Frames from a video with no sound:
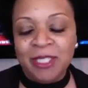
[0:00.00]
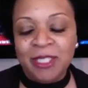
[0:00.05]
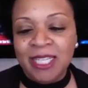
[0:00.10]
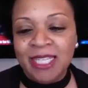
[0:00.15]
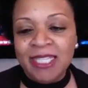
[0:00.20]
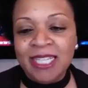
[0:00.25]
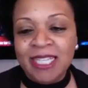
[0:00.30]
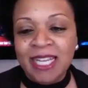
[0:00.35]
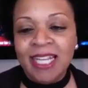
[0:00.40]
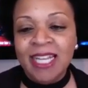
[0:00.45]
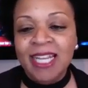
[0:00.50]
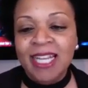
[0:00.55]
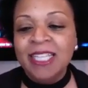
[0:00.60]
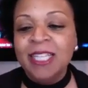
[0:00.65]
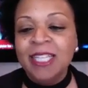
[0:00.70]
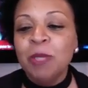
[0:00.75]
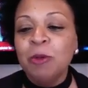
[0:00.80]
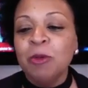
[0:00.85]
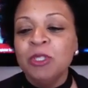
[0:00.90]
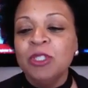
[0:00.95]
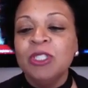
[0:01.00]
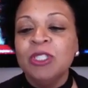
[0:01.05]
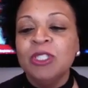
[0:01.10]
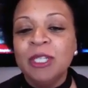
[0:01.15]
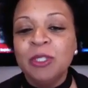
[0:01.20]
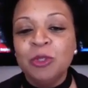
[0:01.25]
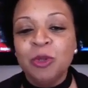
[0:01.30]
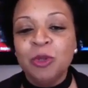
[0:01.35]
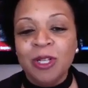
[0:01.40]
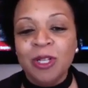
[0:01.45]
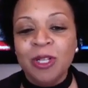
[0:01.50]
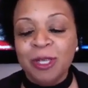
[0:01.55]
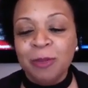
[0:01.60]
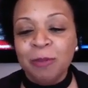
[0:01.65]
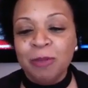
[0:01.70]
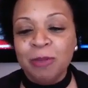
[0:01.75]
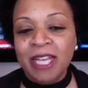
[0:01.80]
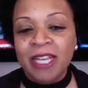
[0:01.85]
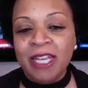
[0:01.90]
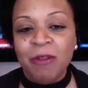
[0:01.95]
They said they
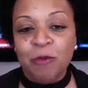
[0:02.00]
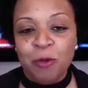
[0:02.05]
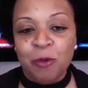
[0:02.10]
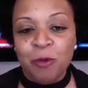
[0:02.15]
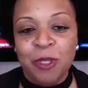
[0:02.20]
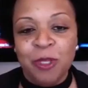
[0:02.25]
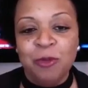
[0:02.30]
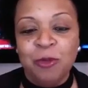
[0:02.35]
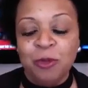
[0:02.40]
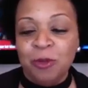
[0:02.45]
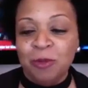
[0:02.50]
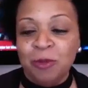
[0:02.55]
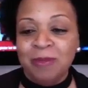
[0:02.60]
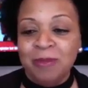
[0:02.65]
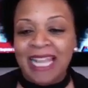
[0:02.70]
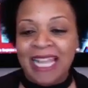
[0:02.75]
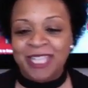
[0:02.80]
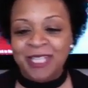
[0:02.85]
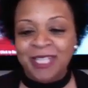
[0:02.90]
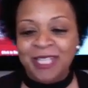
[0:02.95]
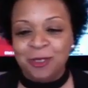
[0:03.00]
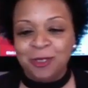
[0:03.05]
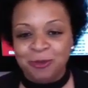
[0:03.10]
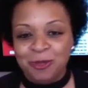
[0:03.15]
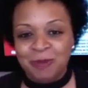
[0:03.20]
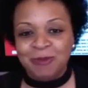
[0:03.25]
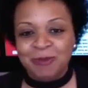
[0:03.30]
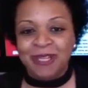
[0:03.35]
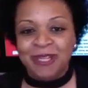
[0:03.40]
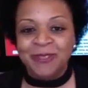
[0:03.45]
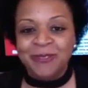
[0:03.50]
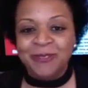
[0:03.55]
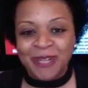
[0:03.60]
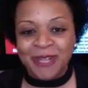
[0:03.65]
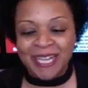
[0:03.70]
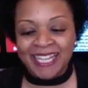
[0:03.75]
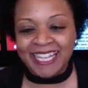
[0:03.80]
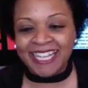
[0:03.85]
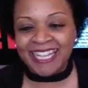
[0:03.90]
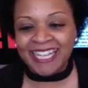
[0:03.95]
played it for you during Black History Month,
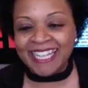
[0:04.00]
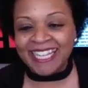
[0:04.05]
right?